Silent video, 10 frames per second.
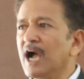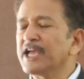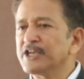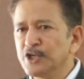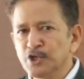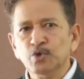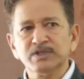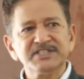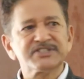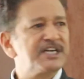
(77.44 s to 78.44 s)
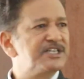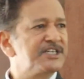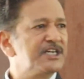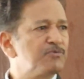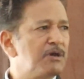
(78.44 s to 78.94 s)
I knew this
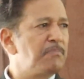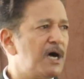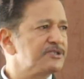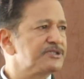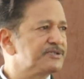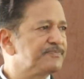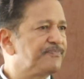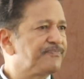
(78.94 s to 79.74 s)
candidate will pass.